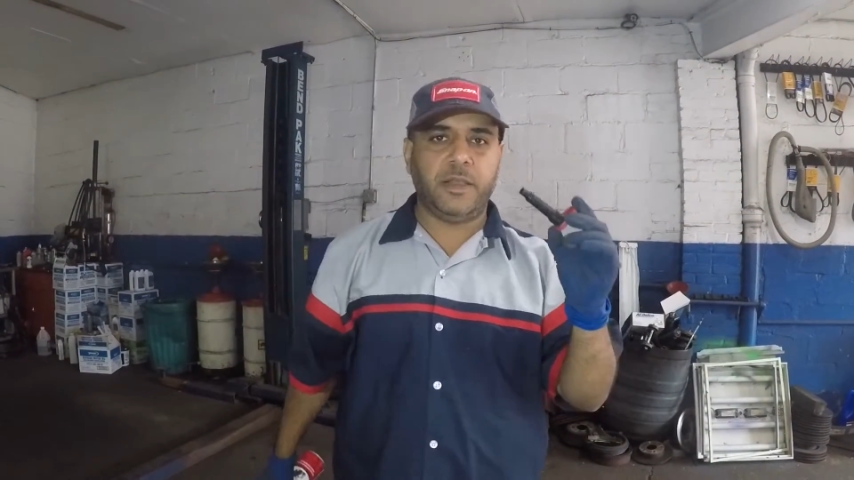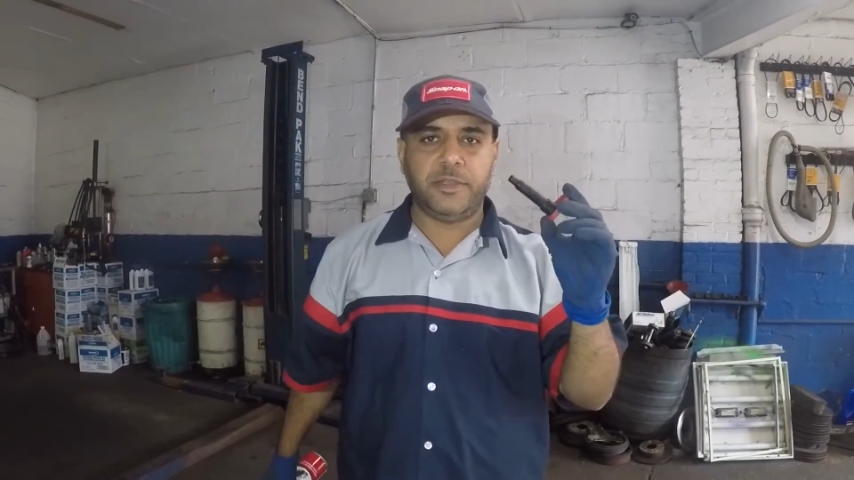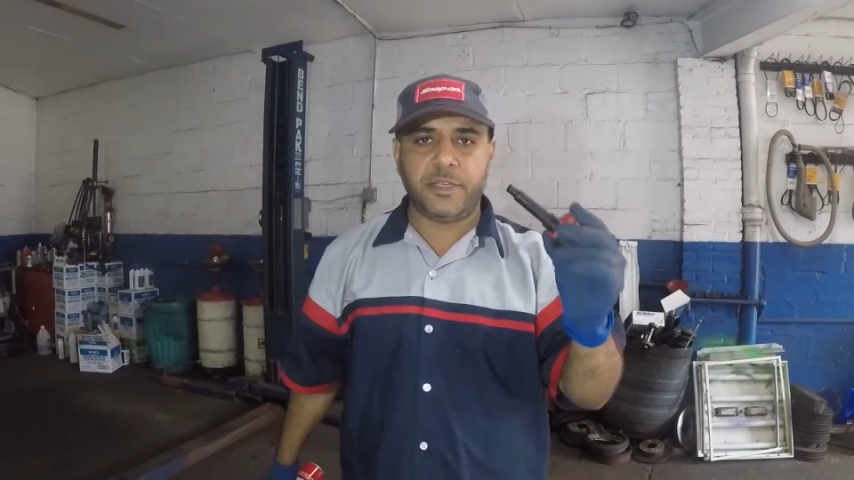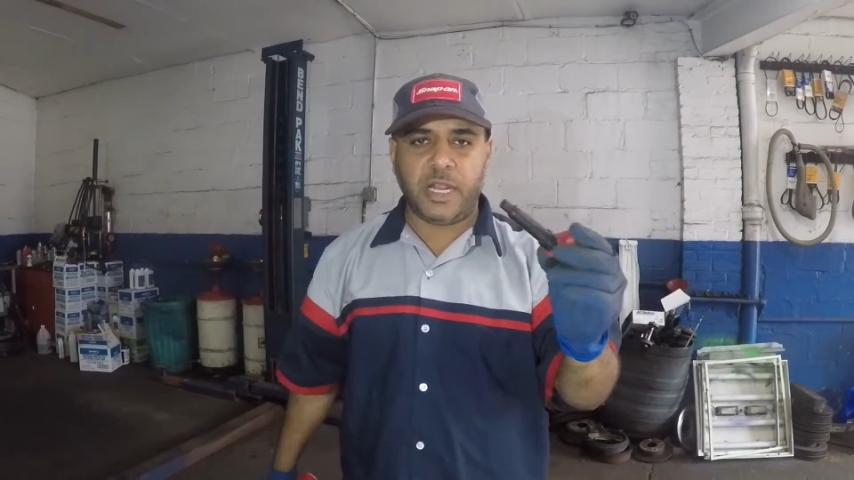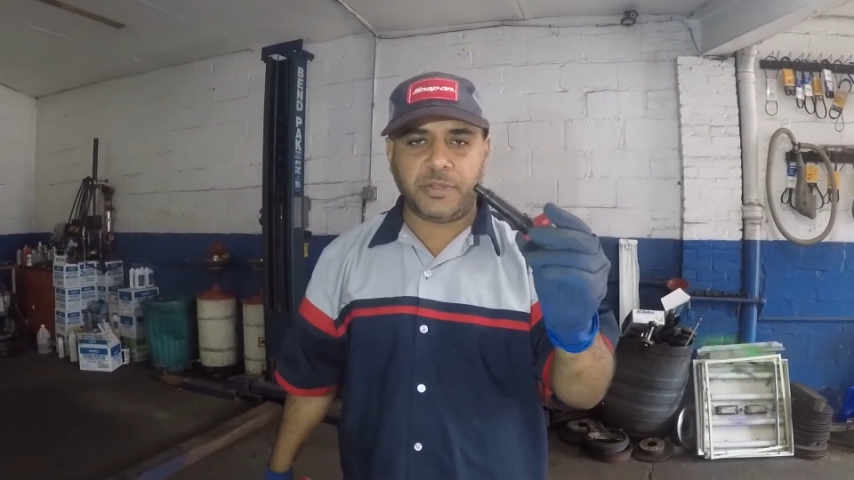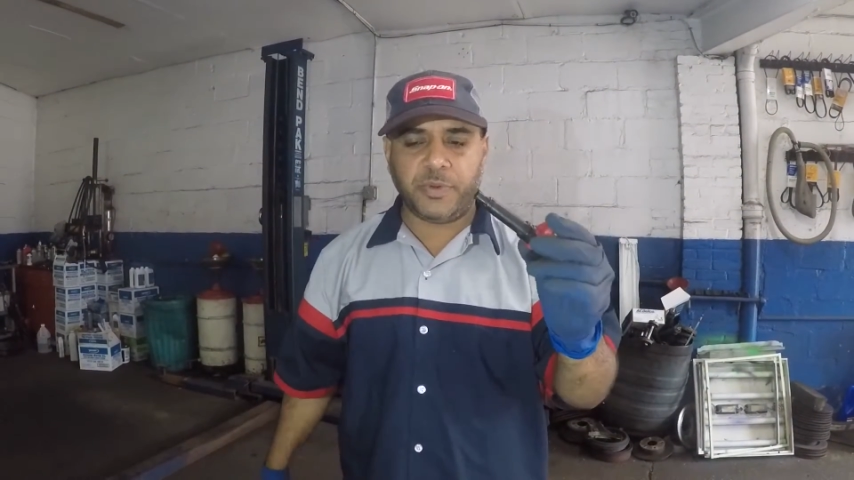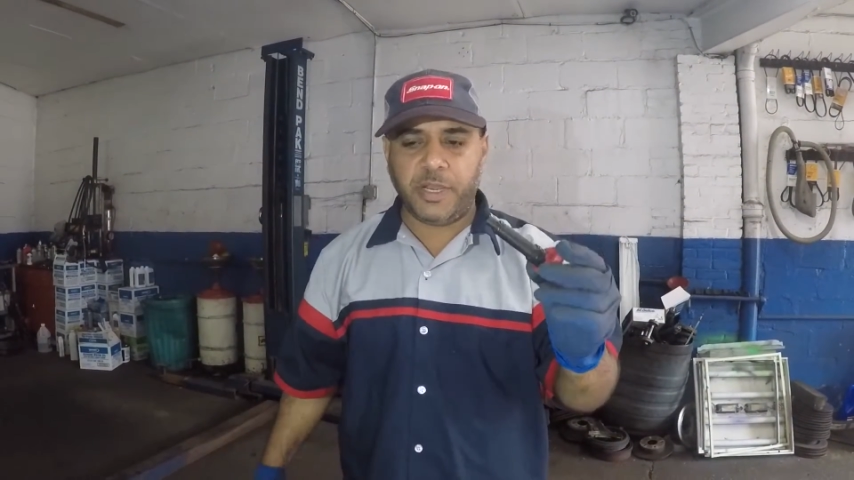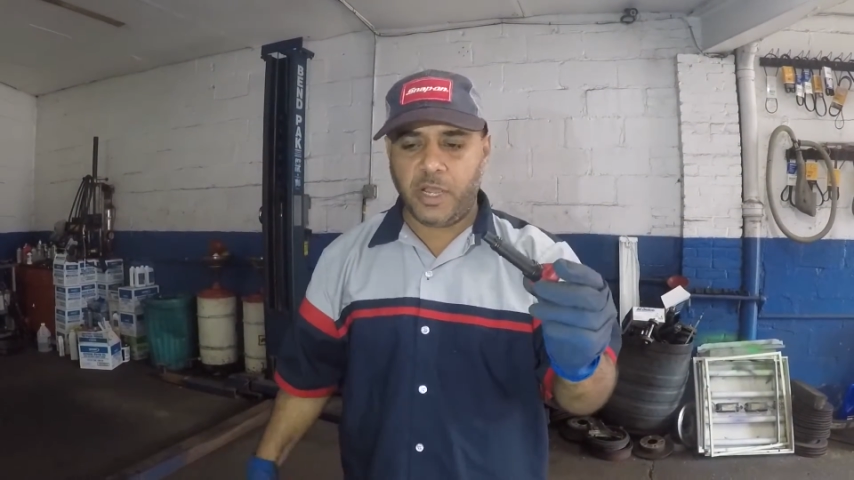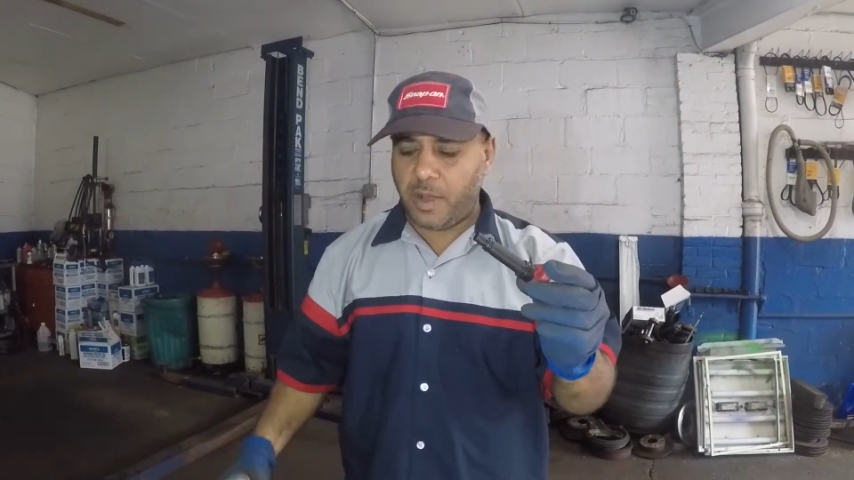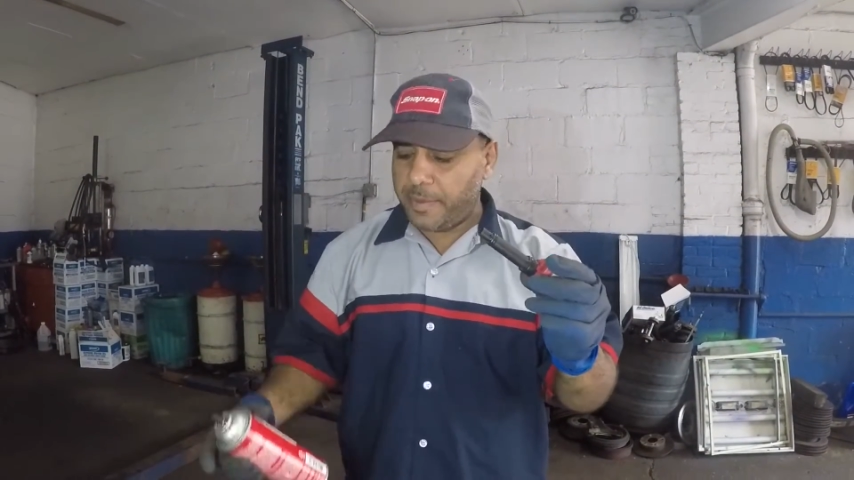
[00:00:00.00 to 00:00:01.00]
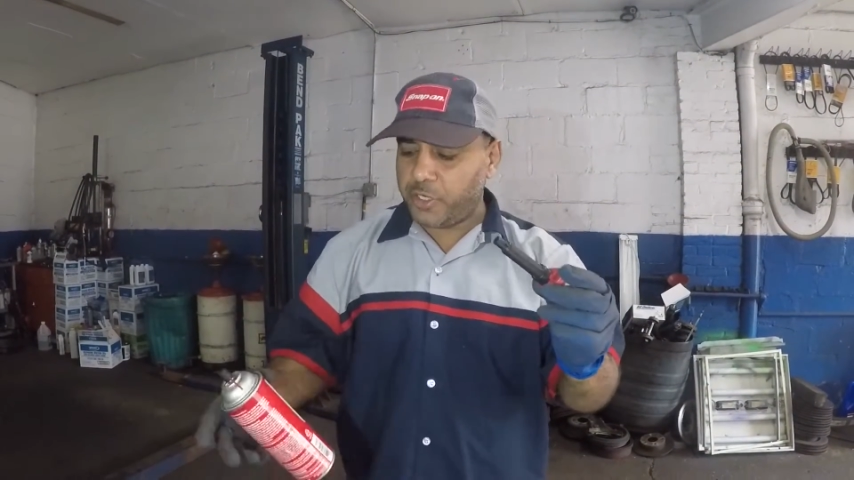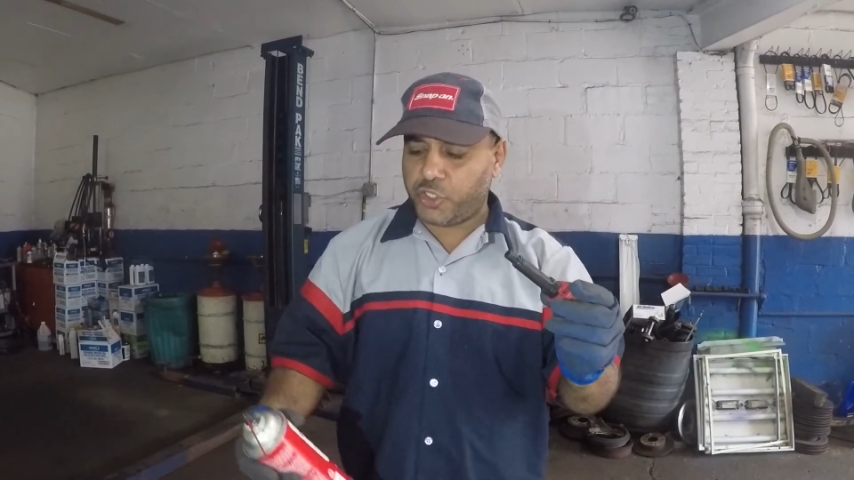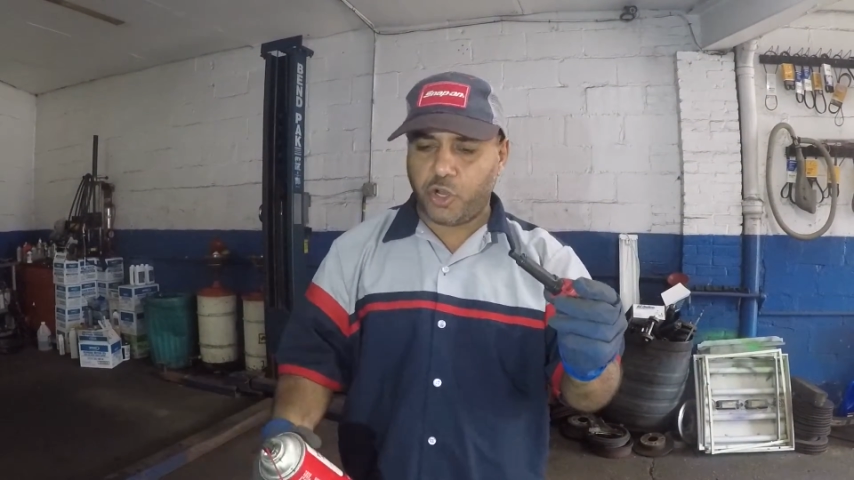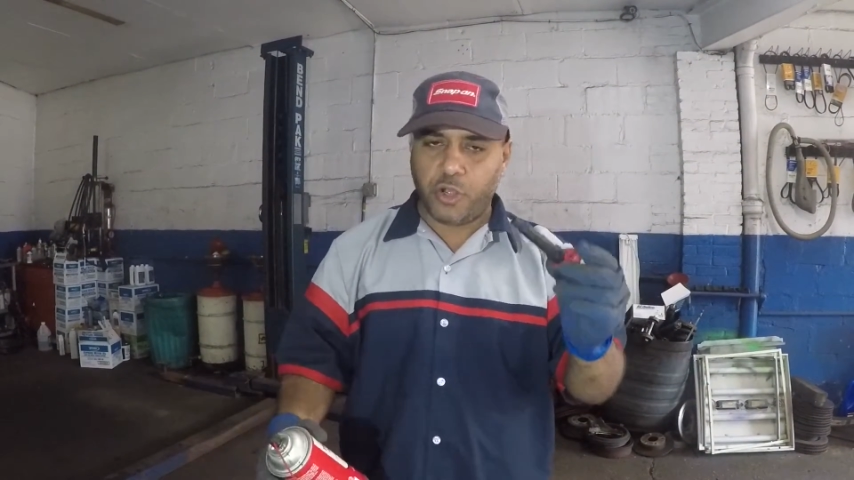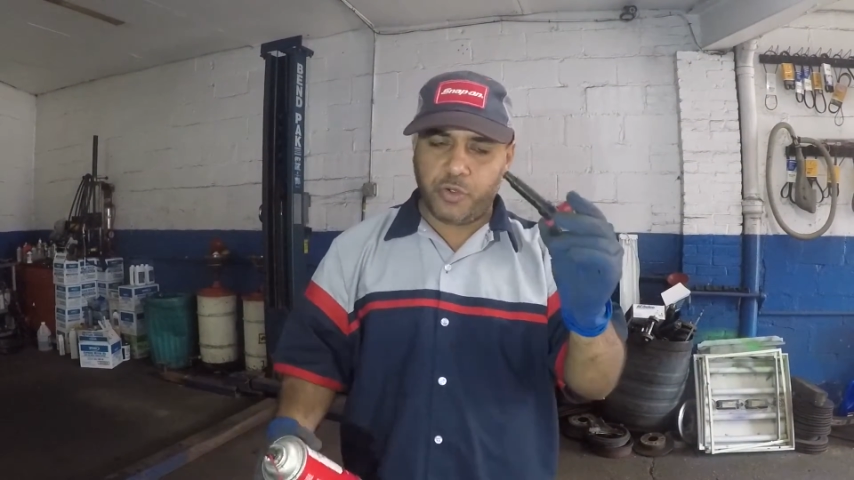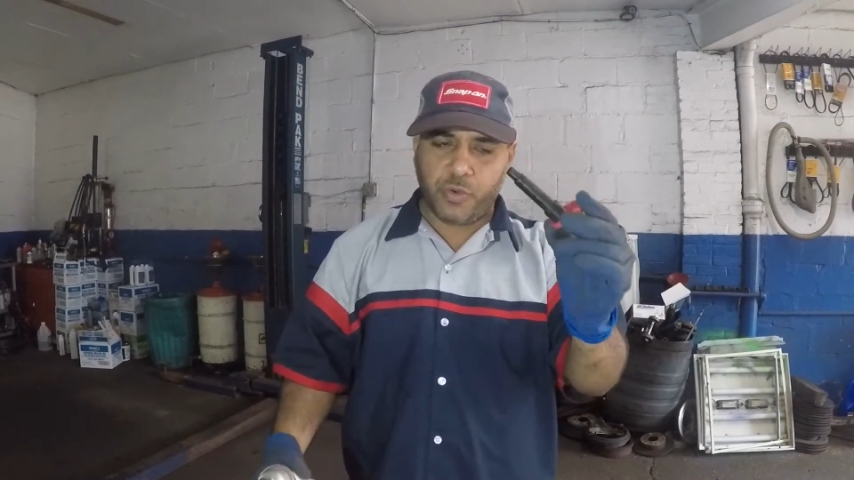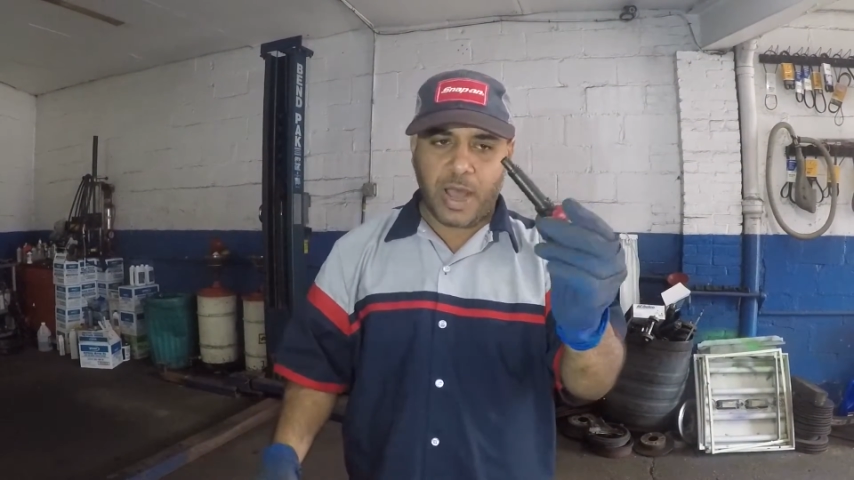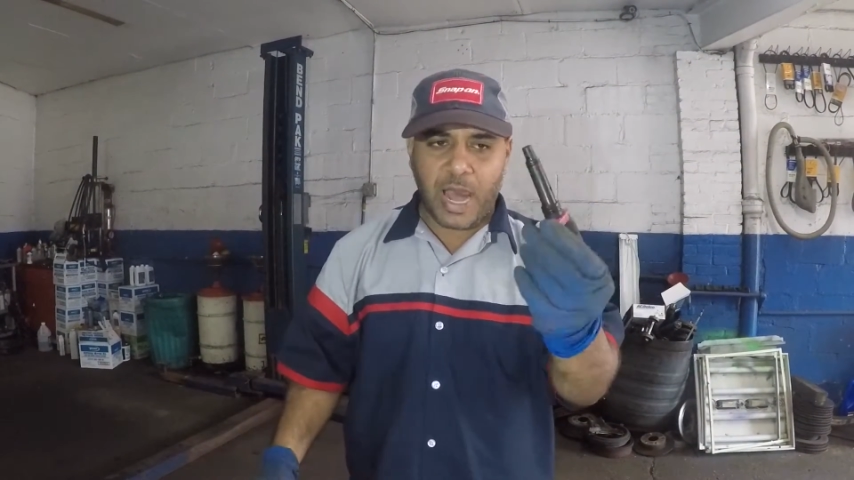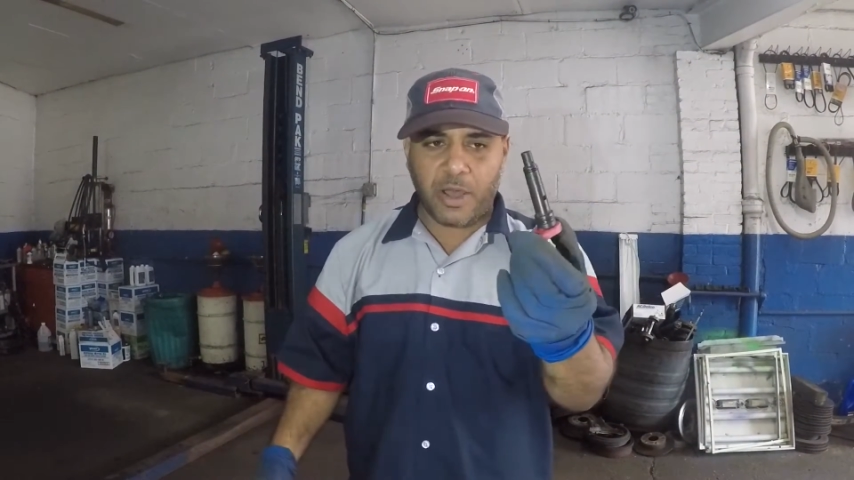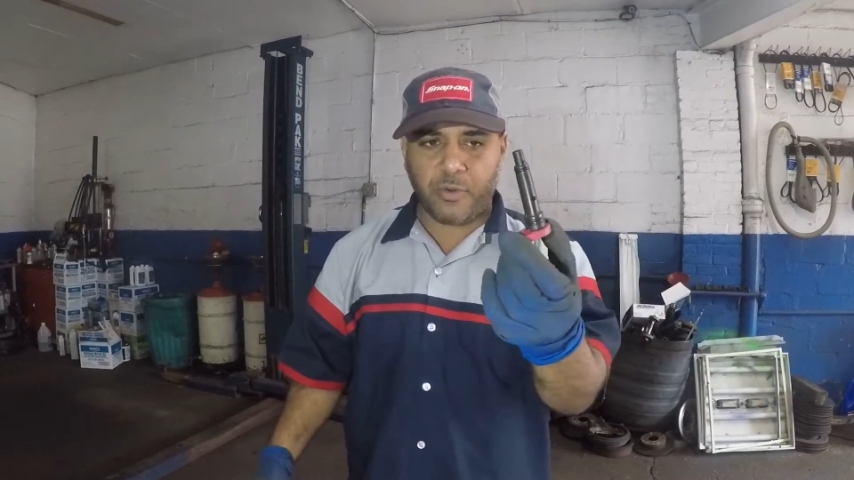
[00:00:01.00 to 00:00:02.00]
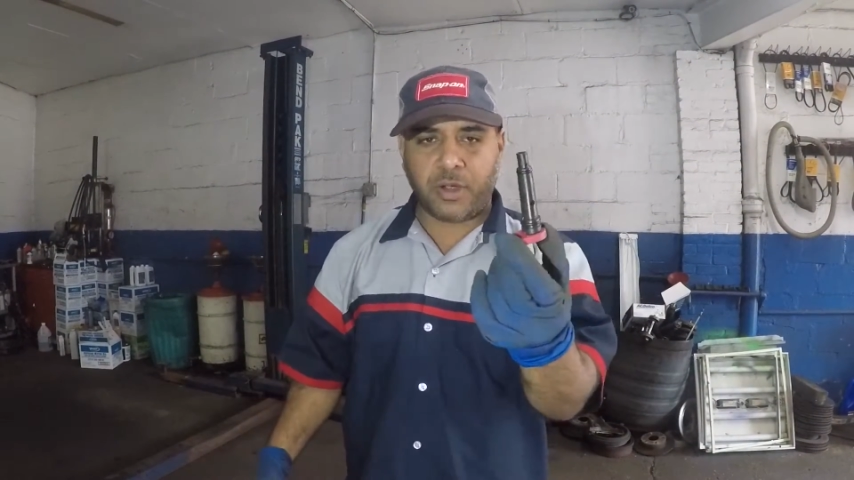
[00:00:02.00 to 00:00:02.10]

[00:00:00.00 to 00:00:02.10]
In today's video I'm going to show you how to